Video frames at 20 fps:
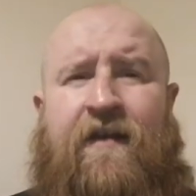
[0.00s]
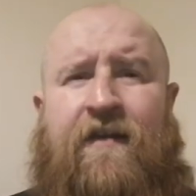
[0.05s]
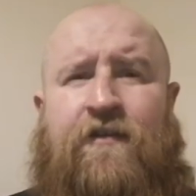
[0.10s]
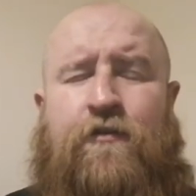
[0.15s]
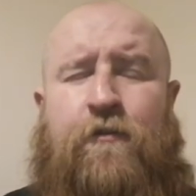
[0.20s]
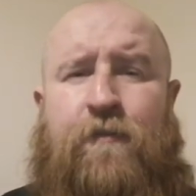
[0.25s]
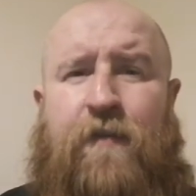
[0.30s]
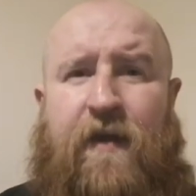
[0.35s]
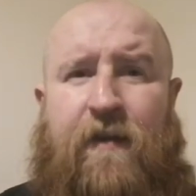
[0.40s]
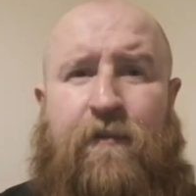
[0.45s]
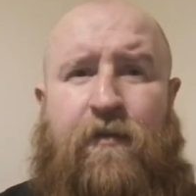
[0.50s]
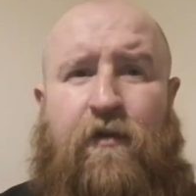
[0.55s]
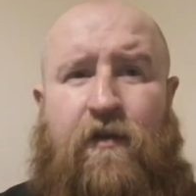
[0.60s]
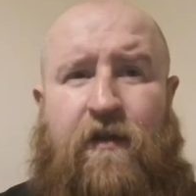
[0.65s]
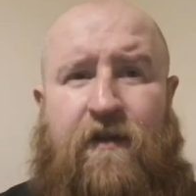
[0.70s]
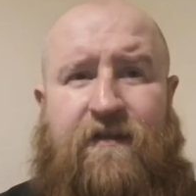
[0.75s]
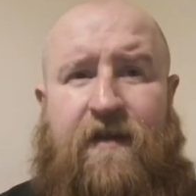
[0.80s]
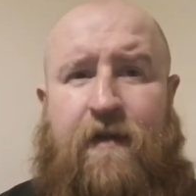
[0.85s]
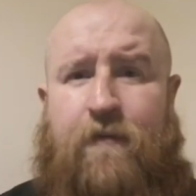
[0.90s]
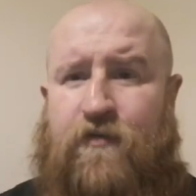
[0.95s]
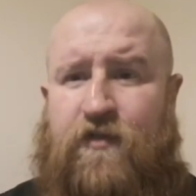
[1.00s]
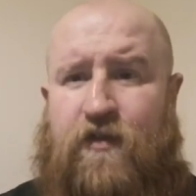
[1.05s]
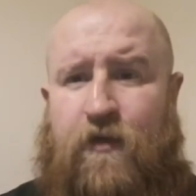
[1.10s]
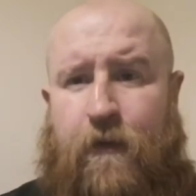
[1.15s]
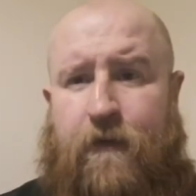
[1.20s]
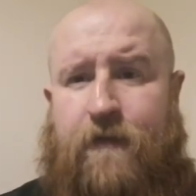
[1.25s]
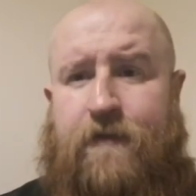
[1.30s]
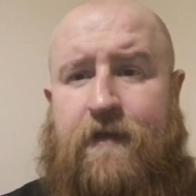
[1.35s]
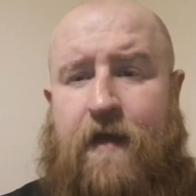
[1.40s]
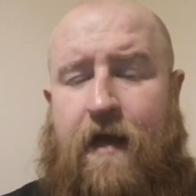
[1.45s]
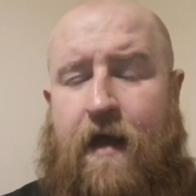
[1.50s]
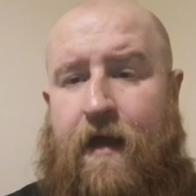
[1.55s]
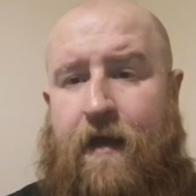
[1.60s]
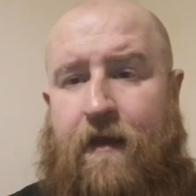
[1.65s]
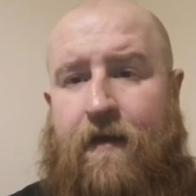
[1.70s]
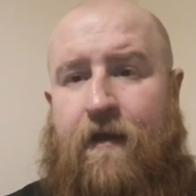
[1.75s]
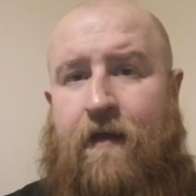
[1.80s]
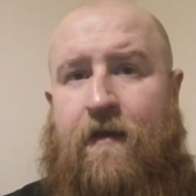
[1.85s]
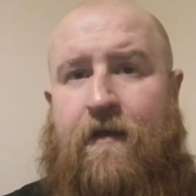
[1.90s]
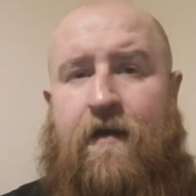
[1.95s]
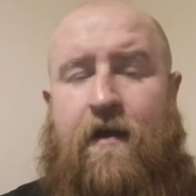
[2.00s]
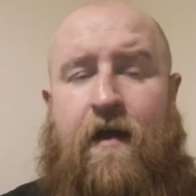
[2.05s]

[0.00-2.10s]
Some people attempt suicide.